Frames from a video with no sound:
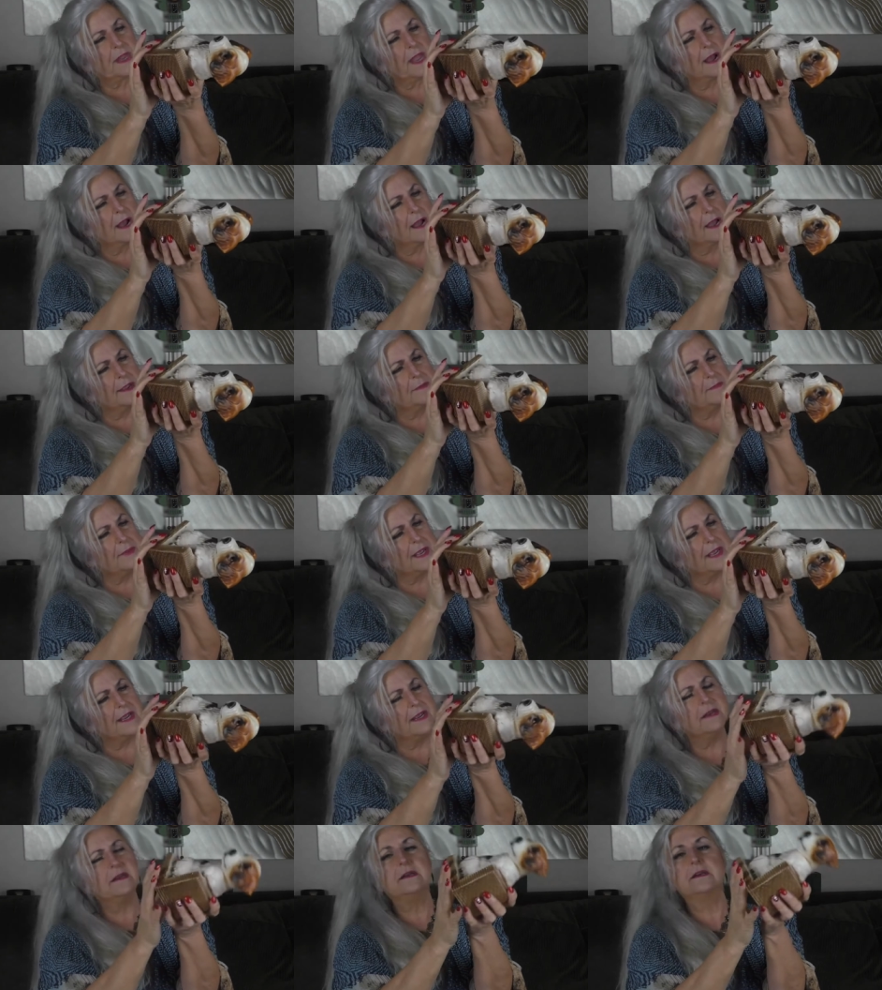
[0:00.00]
I
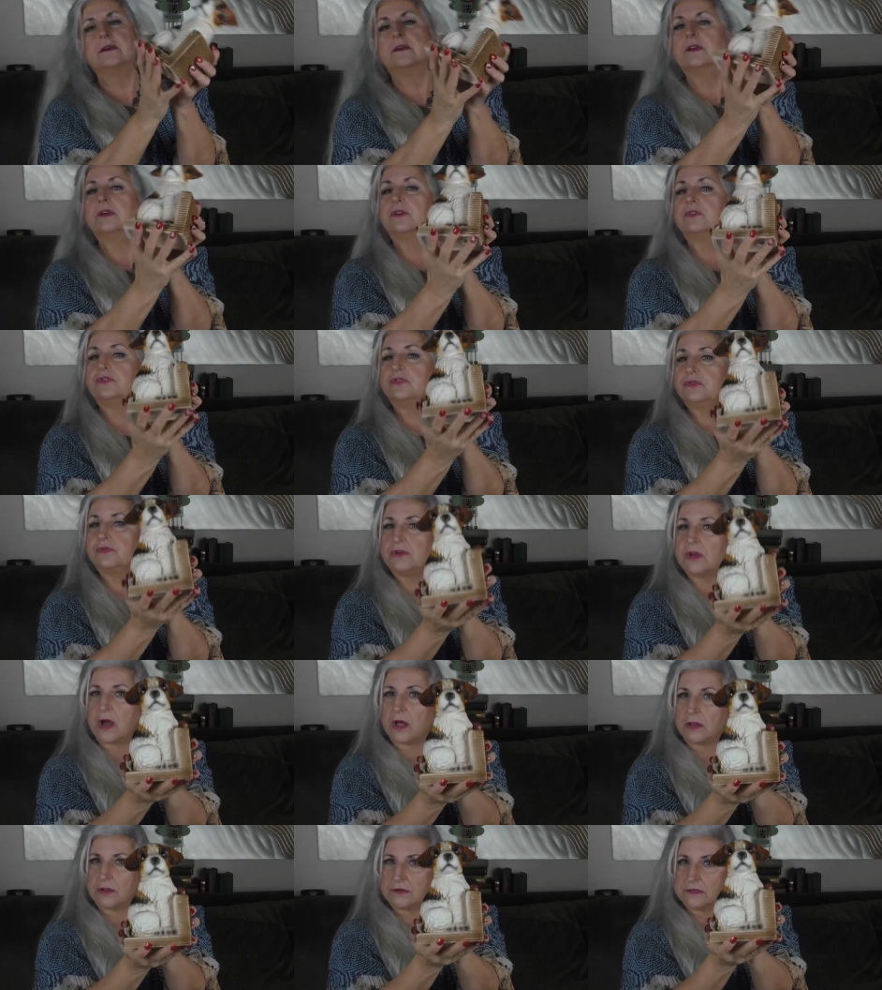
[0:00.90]
paid
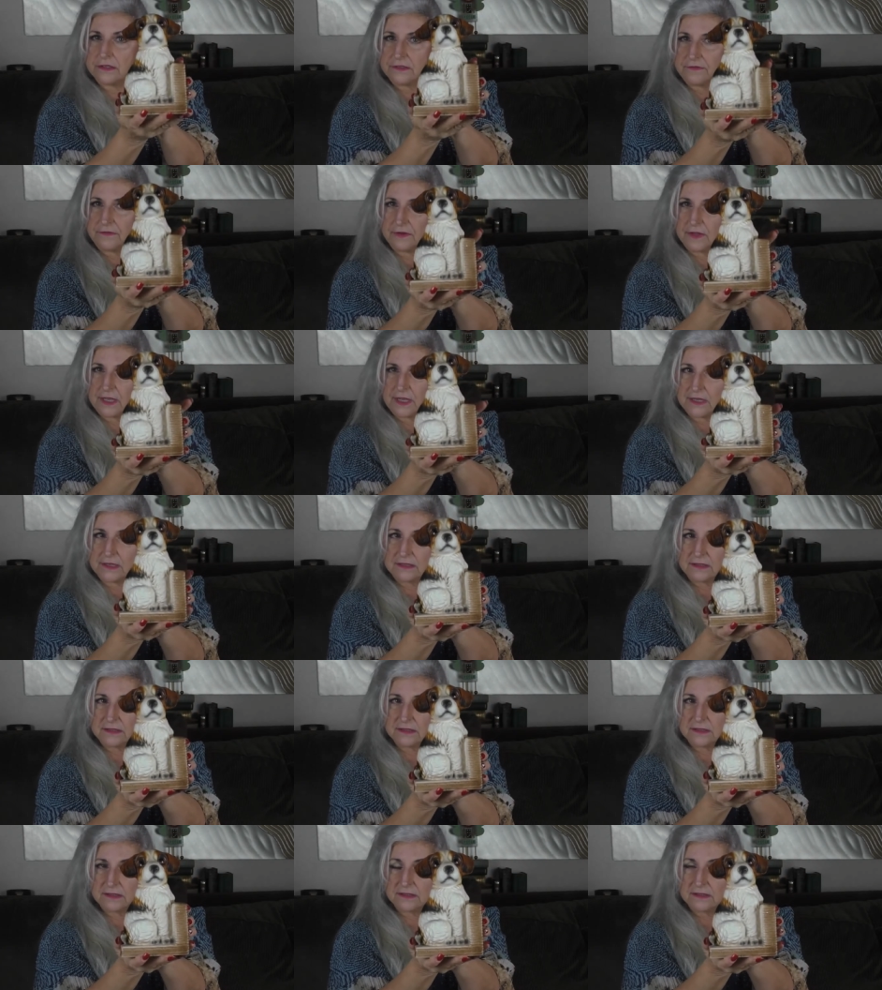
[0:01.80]
$2 for
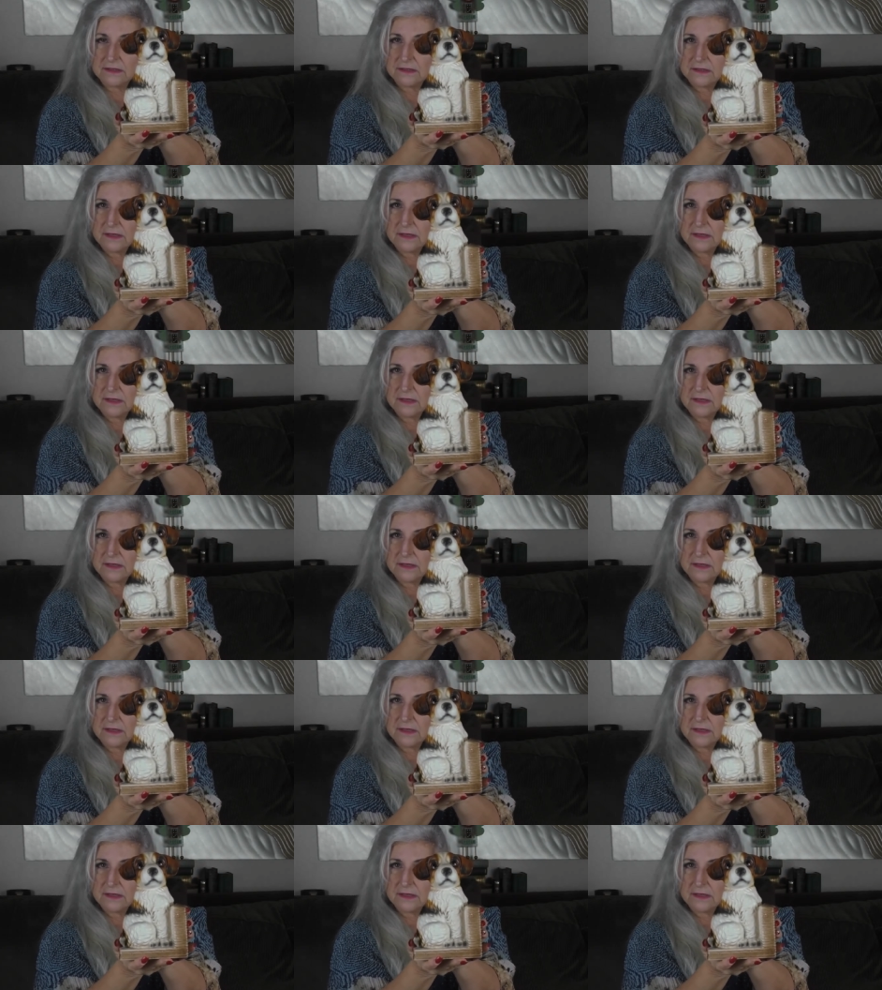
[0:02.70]
this.